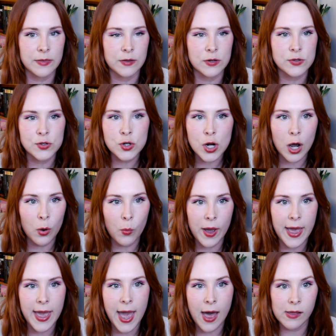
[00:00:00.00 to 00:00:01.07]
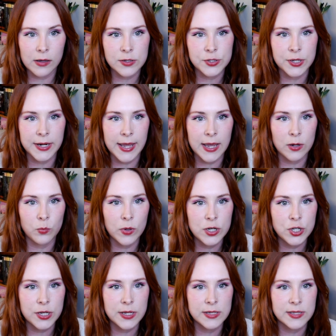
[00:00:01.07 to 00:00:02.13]
there's no way Alex could aid
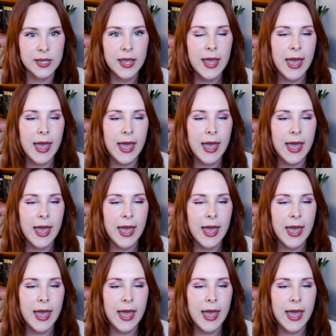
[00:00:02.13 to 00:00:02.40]
witches